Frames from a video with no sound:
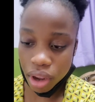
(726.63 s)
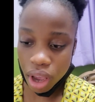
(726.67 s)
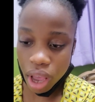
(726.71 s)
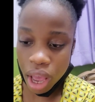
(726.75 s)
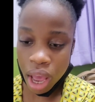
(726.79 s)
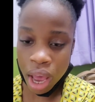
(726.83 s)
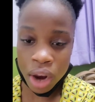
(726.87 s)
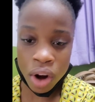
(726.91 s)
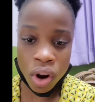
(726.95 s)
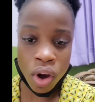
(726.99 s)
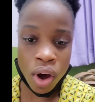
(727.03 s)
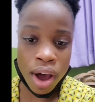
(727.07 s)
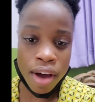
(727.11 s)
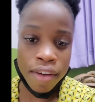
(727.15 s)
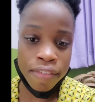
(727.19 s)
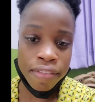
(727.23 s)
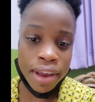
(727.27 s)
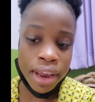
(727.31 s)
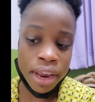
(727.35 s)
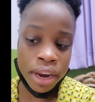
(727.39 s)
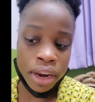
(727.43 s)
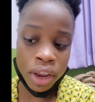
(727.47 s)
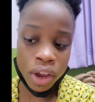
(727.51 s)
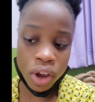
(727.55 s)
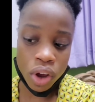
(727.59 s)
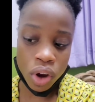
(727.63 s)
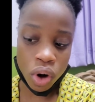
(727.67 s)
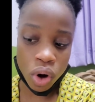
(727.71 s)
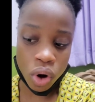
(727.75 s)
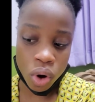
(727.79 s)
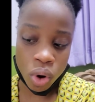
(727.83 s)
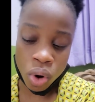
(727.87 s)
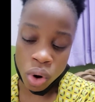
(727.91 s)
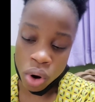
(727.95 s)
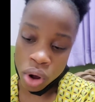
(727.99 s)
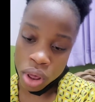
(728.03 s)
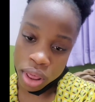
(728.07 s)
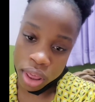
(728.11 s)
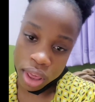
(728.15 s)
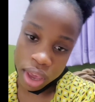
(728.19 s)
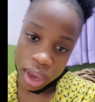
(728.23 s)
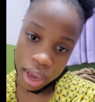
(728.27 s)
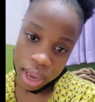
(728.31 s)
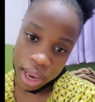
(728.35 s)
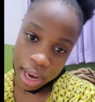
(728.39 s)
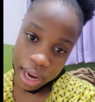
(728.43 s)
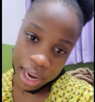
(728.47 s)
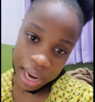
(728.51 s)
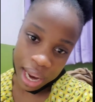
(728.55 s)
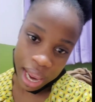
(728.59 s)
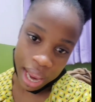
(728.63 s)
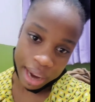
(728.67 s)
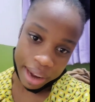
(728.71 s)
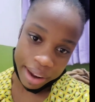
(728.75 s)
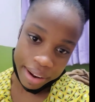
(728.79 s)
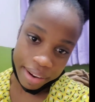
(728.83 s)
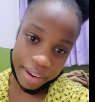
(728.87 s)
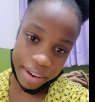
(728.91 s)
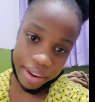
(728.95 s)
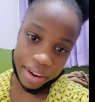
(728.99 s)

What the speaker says: I don't have any clothes that